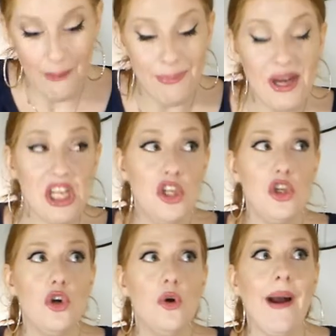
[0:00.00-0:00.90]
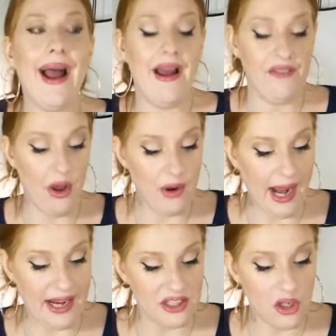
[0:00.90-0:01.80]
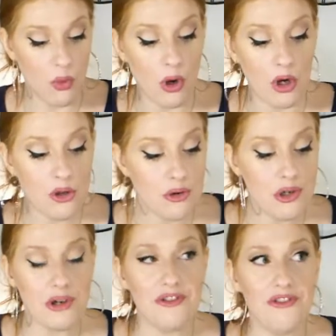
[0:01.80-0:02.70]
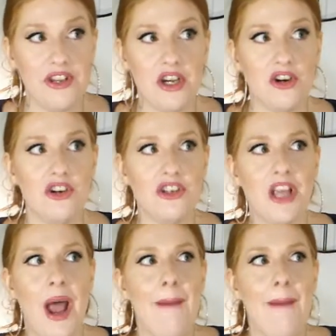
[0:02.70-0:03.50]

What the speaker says: But you have, okay, so work through your fears,